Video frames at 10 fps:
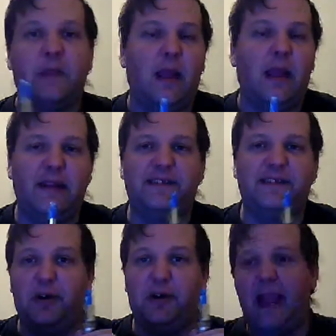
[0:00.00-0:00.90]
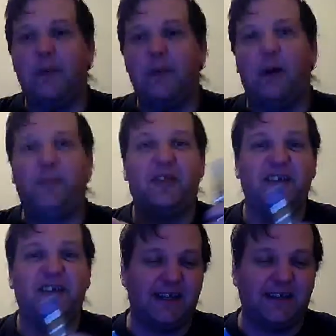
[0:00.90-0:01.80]
until I came up with a
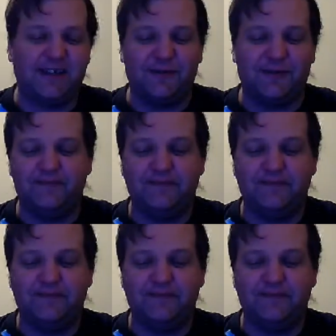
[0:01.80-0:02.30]
system